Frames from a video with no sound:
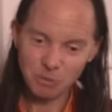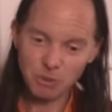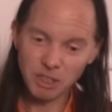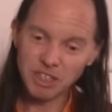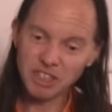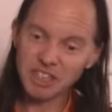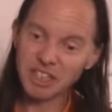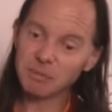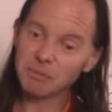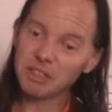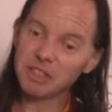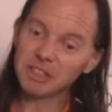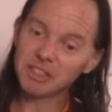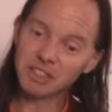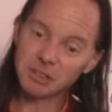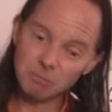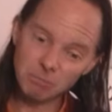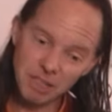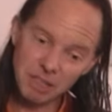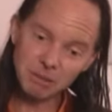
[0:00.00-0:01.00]
What's the
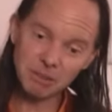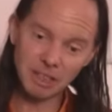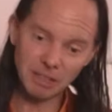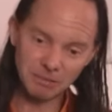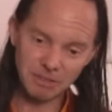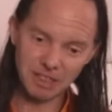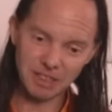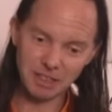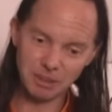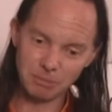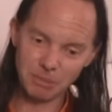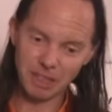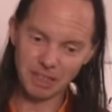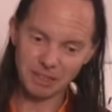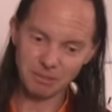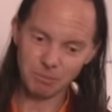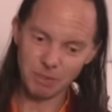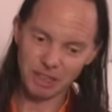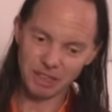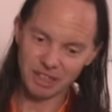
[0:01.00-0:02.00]
emptiness of me when I'm thinking
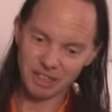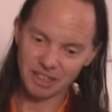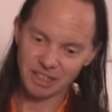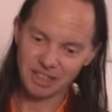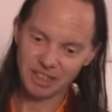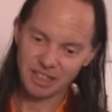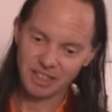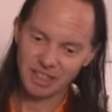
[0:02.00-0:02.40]
about emptiness?